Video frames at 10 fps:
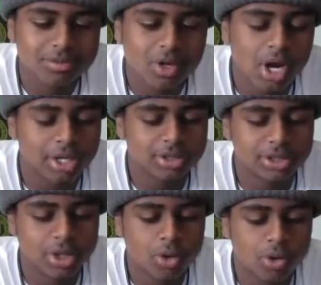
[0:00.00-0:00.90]
All right,
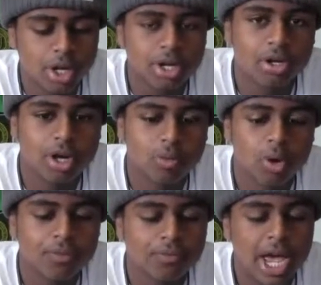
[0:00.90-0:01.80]
so
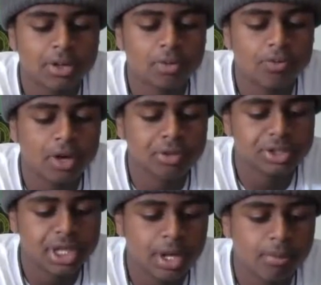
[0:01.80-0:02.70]
one fact we found
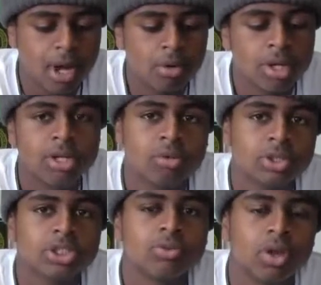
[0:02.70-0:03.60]
is that Mount Rainier,
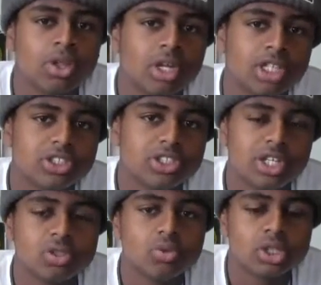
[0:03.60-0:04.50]
which is one of the nicest
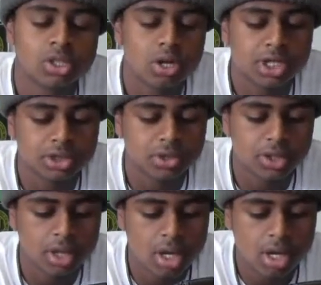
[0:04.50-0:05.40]
high schools in our
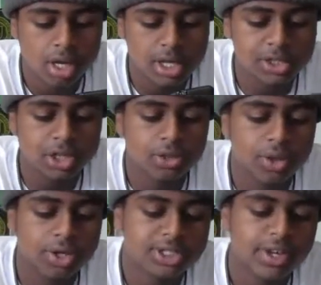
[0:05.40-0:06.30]
district, is a
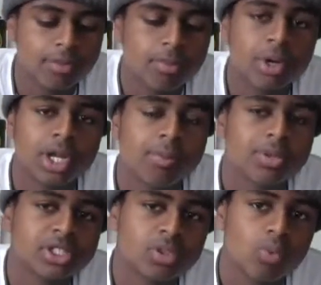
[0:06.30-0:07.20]

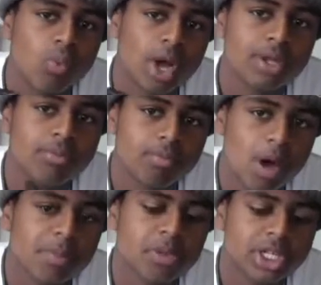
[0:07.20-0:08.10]
37.8% white
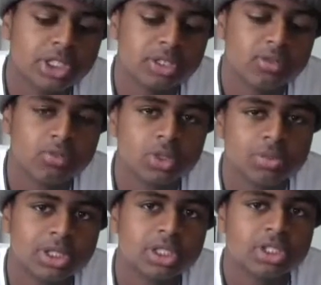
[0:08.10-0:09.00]
population,
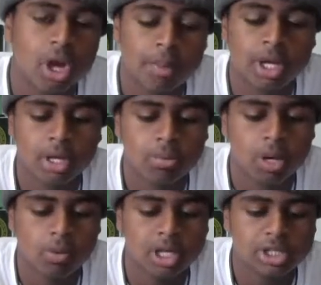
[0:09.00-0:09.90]
which means it's dominated
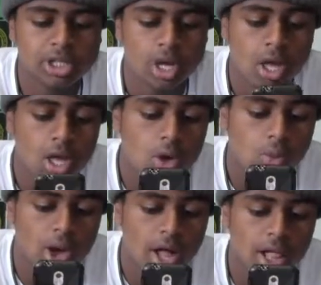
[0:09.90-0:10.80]
by whites.
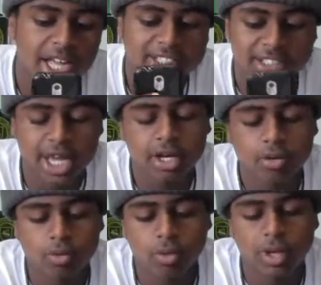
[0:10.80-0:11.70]
While at Tech,
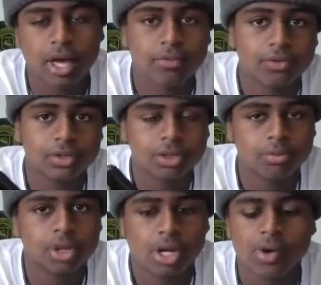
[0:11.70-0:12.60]
where we have some
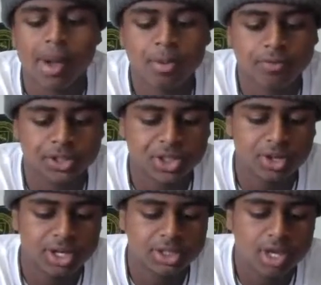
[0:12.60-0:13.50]
pretty crappy
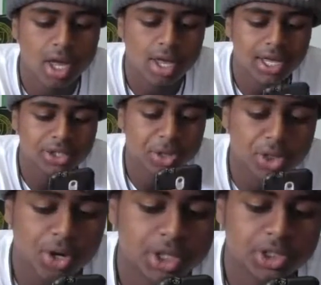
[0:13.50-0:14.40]
facilities, it's a
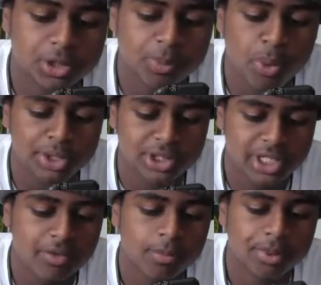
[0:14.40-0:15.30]

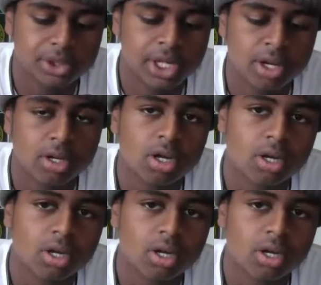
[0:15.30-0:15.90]
36.7%